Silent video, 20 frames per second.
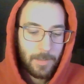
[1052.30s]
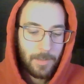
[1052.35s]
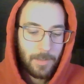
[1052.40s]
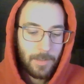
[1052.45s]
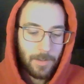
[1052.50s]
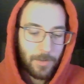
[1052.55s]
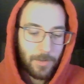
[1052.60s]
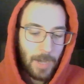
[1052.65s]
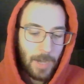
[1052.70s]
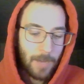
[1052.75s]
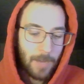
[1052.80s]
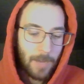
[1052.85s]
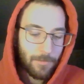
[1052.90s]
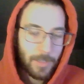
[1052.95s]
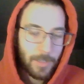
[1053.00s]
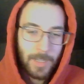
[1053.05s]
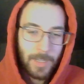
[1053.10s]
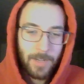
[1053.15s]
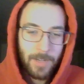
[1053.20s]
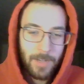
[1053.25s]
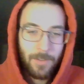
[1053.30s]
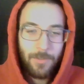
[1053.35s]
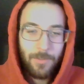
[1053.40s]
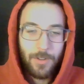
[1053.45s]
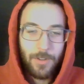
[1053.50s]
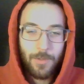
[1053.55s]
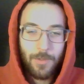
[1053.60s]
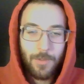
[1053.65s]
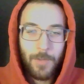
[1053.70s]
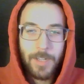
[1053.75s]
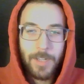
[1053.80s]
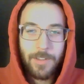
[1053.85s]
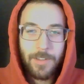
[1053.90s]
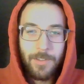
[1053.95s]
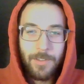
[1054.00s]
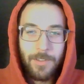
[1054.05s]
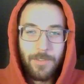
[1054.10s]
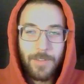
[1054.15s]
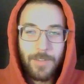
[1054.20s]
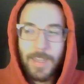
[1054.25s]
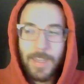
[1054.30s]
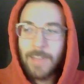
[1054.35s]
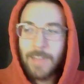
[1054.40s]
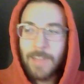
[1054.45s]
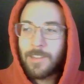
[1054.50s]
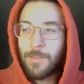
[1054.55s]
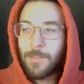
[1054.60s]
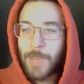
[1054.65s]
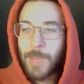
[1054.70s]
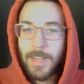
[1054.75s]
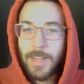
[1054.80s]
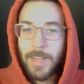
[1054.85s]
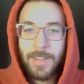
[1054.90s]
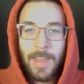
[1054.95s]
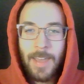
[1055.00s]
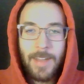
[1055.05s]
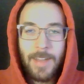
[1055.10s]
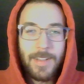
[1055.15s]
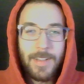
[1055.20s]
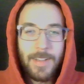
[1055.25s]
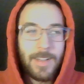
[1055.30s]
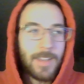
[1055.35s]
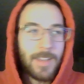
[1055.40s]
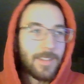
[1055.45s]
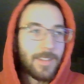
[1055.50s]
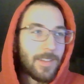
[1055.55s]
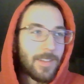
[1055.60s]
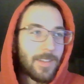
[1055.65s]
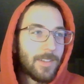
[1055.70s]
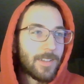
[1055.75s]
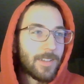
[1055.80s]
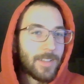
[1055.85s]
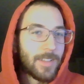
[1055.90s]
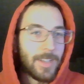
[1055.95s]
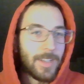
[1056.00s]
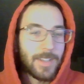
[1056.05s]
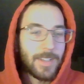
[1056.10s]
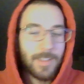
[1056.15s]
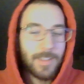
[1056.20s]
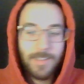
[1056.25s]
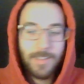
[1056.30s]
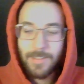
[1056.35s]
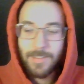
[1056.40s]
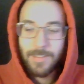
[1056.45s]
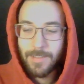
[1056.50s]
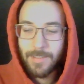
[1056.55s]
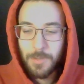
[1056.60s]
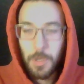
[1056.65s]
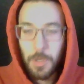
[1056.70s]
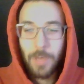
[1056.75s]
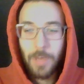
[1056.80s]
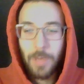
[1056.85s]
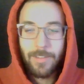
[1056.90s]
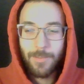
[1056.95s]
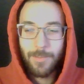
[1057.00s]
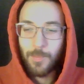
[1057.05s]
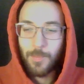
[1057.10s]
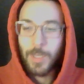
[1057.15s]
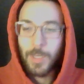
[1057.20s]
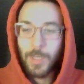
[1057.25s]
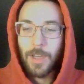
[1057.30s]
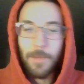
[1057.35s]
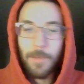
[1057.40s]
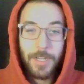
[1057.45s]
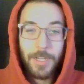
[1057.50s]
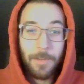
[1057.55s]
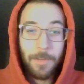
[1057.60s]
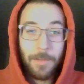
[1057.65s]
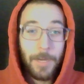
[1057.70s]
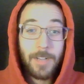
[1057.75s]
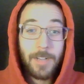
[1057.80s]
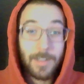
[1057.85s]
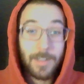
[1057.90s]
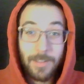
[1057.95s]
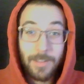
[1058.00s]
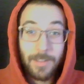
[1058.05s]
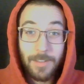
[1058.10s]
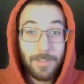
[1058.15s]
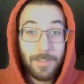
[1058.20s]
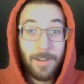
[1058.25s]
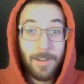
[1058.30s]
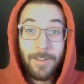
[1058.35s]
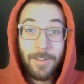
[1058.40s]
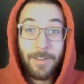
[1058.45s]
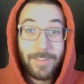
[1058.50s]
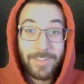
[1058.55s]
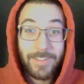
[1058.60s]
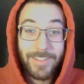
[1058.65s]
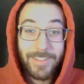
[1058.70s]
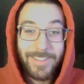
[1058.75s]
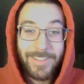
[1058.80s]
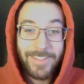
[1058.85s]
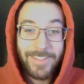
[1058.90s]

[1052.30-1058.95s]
I really do just want to get to meditating and to like becoming a monk, honestly.